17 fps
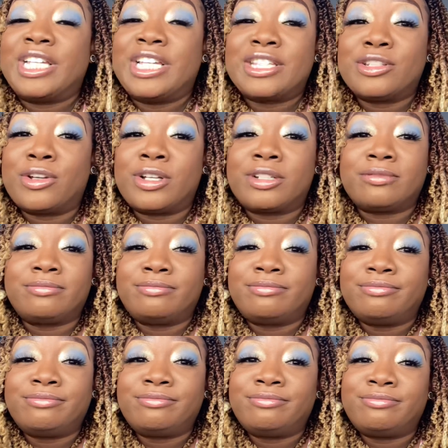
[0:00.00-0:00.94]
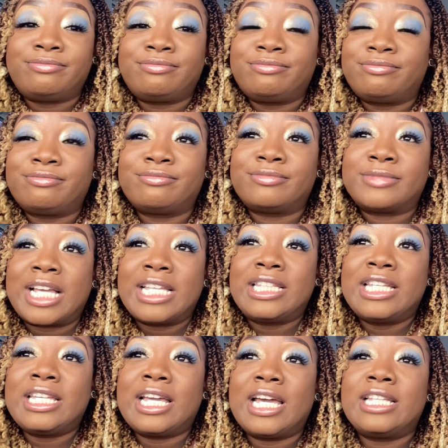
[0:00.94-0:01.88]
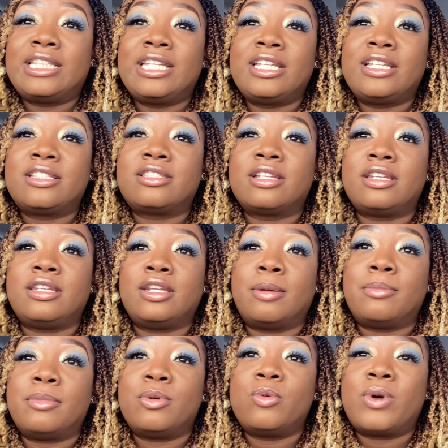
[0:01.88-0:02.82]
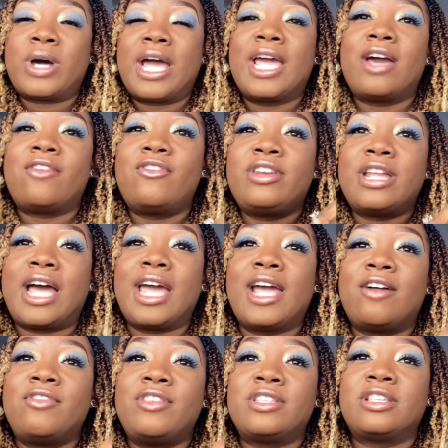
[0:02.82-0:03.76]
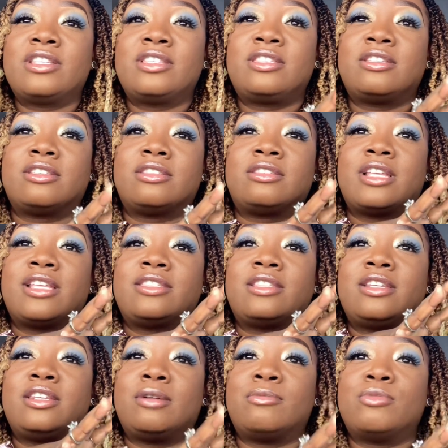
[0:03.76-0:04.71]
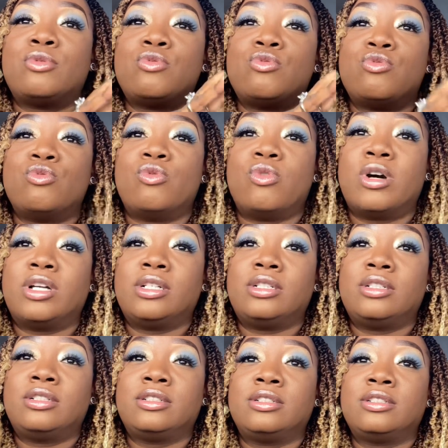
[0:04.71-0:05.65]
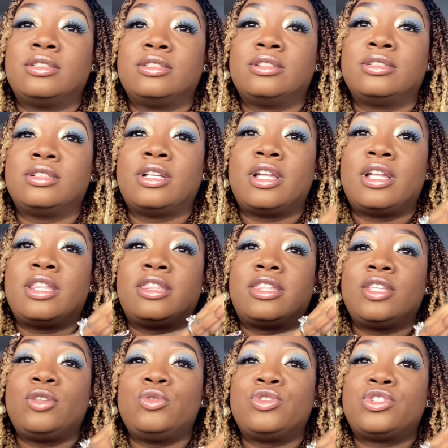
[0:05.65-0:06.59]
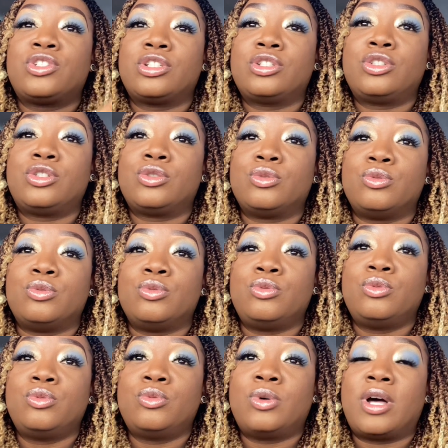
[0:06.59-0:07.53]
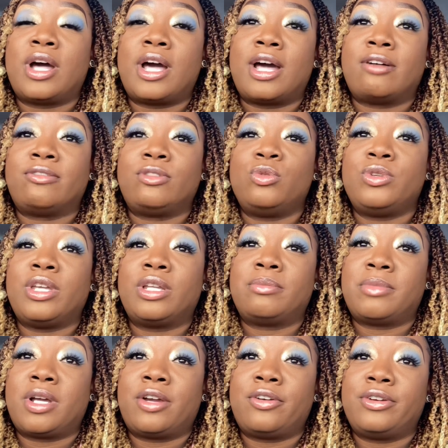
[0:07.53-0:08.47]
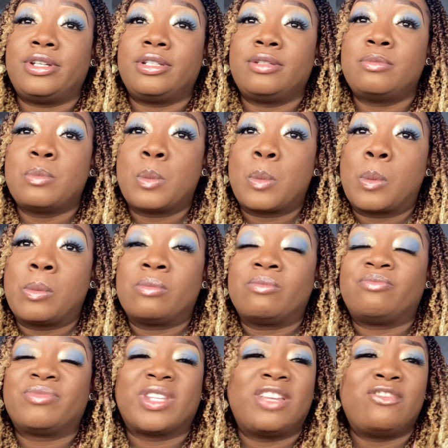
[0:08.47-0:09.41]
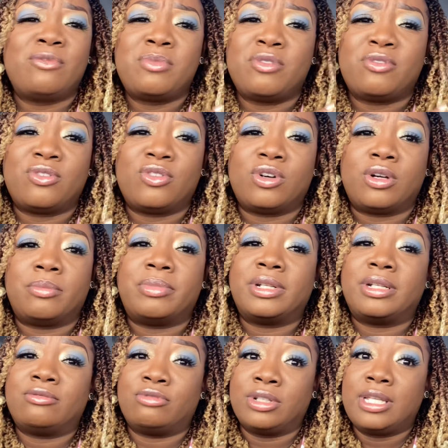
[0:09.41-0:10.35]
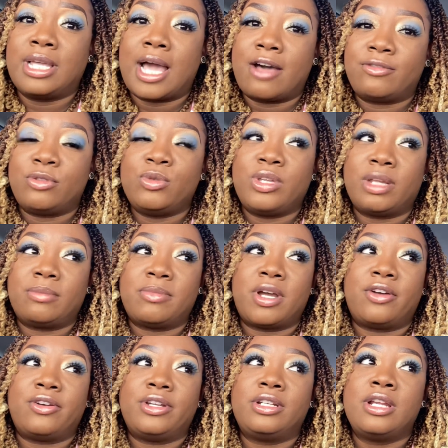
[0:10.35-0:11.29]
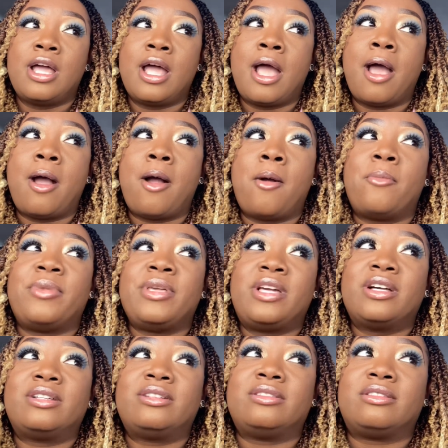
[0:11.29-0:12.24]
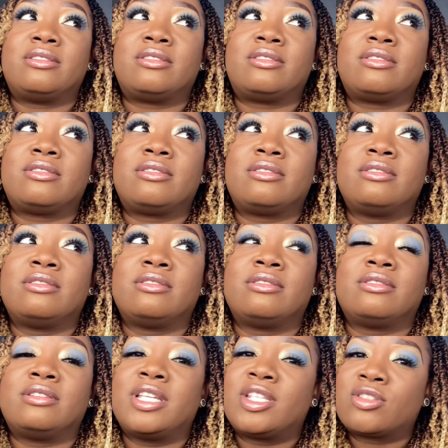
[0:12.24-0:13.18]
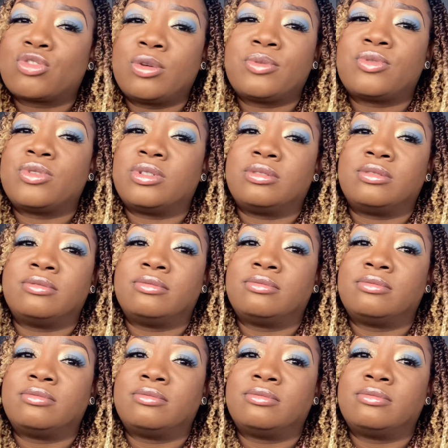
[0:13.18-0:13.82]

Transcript: it's not. I think it's a number one. I have this as the number one thing you should do after you get married, even before, but really after you get married, because it's scriptural.